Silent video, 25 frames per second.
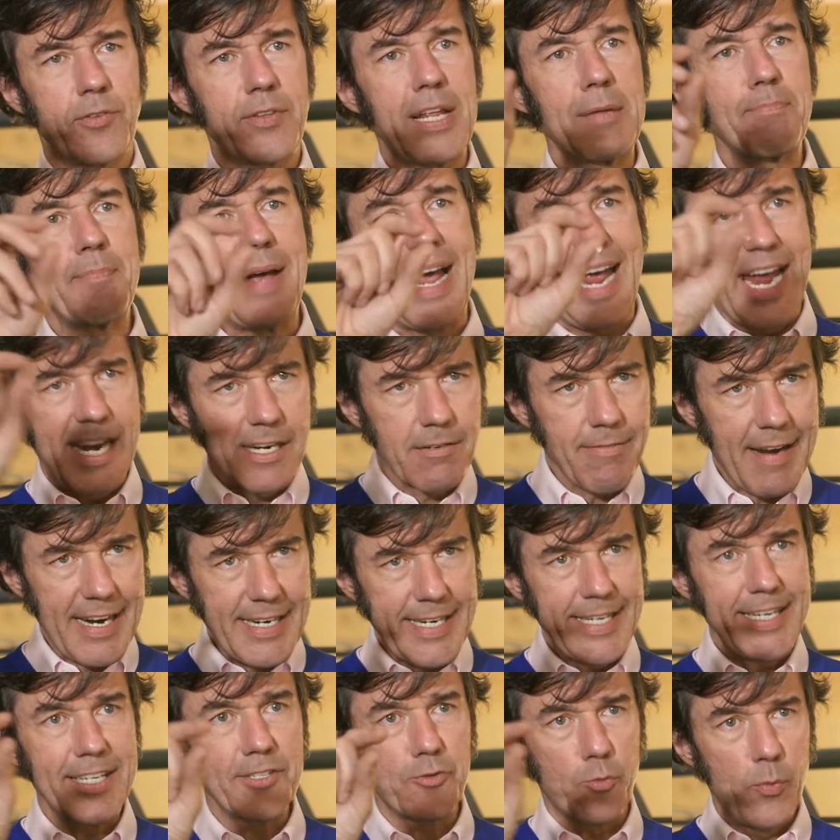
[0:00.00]
that my
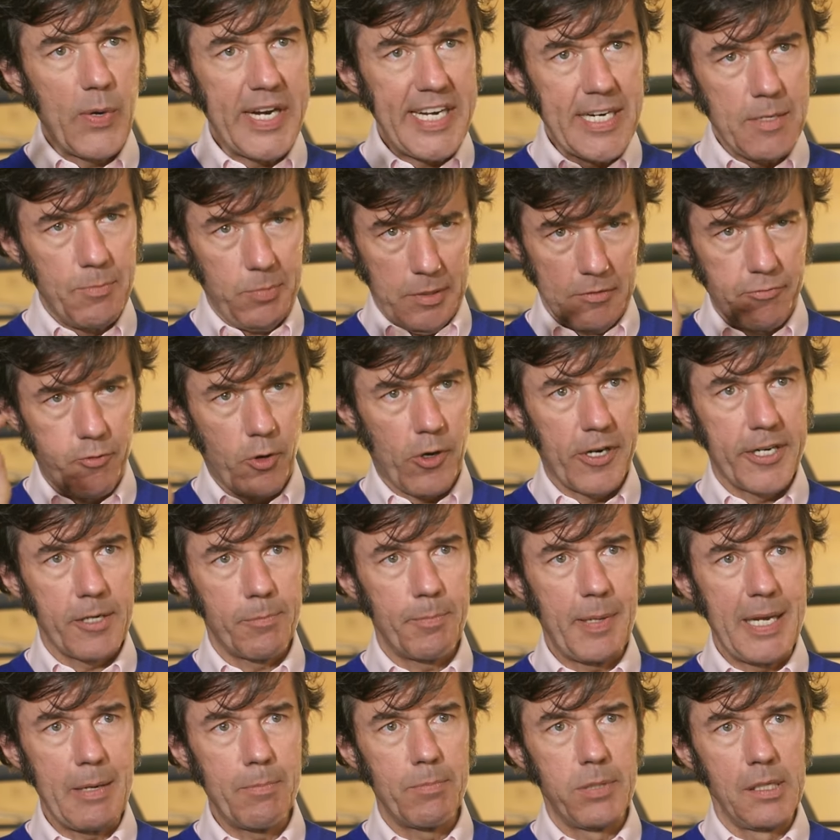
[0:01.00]
handwriting is readable for the
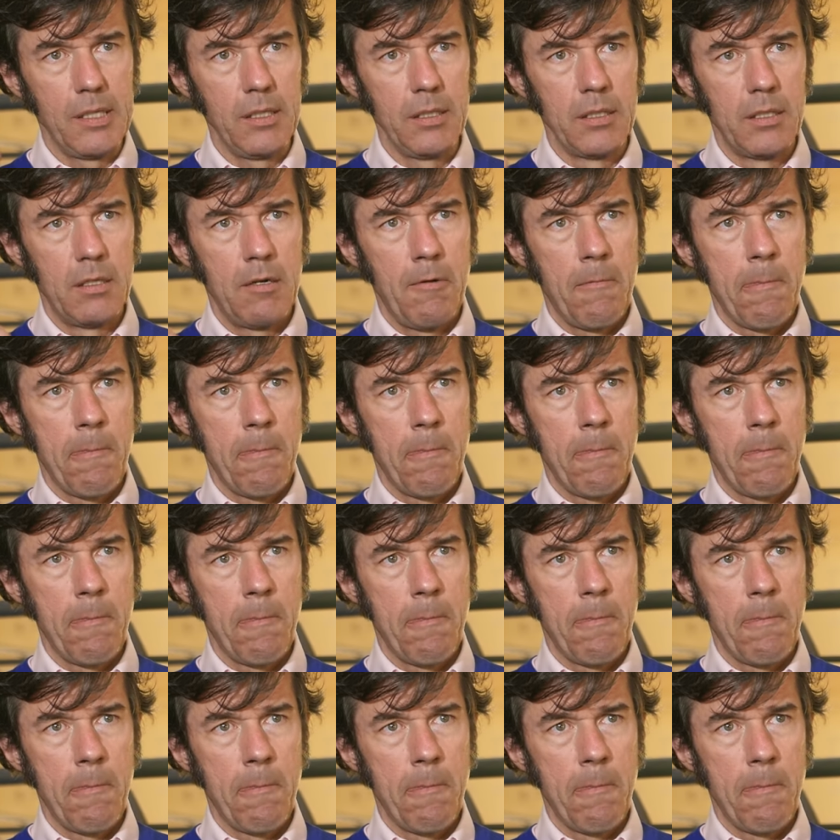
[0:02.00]
people,